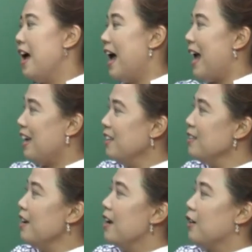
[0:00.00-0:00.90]
And
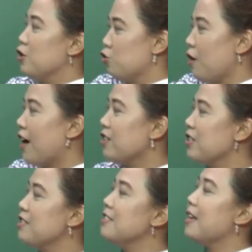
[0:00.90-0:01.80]

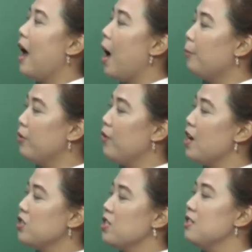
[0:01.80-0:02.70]
contractions,
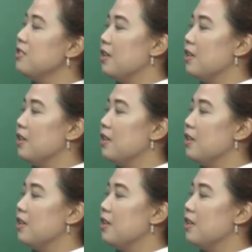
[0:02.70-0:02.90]
abbreviations,